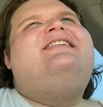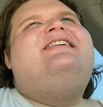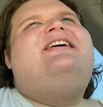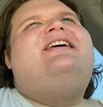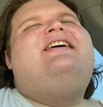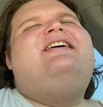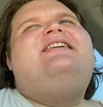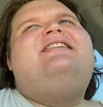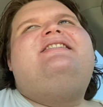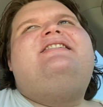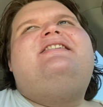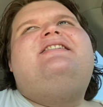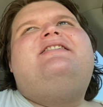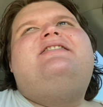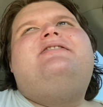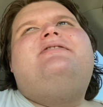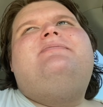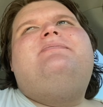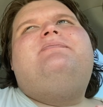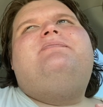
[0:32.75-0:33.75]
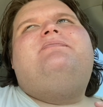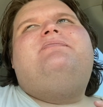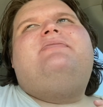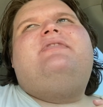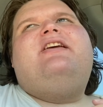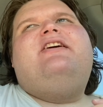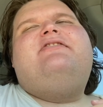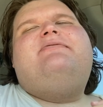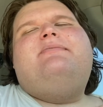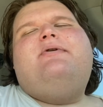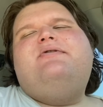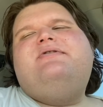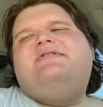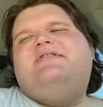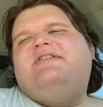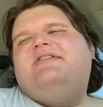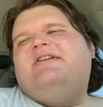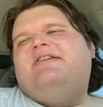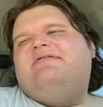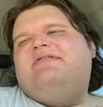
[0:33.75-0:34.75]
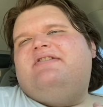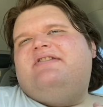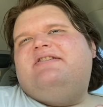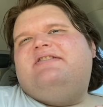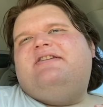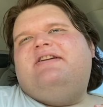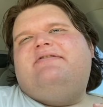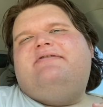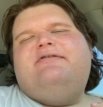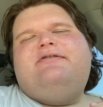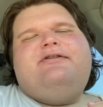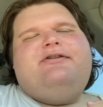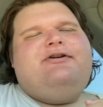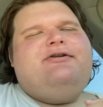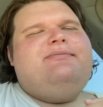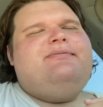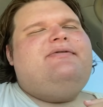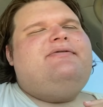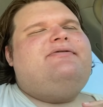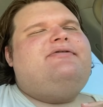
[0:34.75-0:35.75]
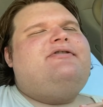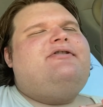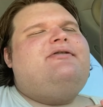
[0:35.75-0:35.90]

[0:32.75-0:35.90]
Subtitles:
And, I've mostly lived in the state of Oklahoma for